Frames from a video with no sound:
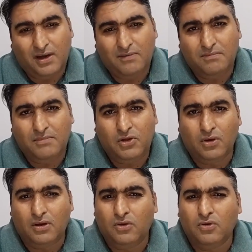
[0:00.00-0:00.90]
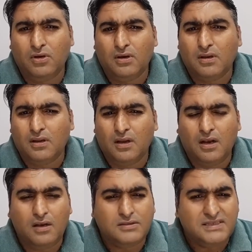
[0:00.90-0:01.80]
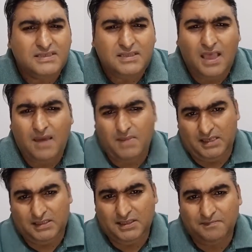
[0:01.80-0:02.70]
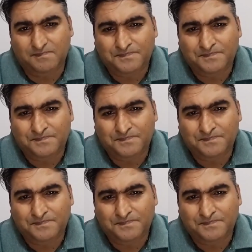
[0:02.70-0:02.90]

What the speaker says: you just name it.